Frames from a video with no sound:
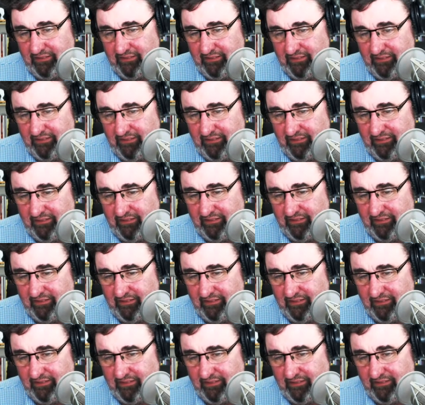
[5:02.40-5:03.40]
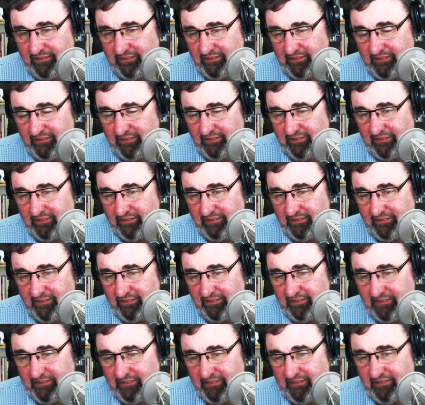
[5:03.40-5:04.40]

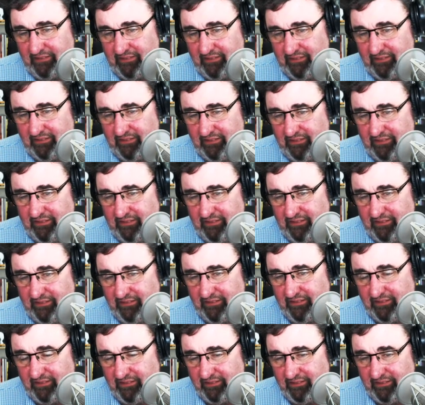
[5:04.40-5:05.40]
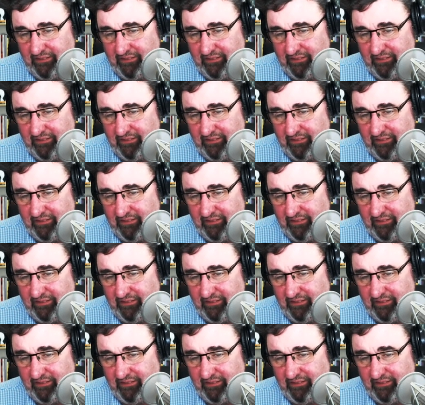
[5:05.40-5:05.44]
(silent)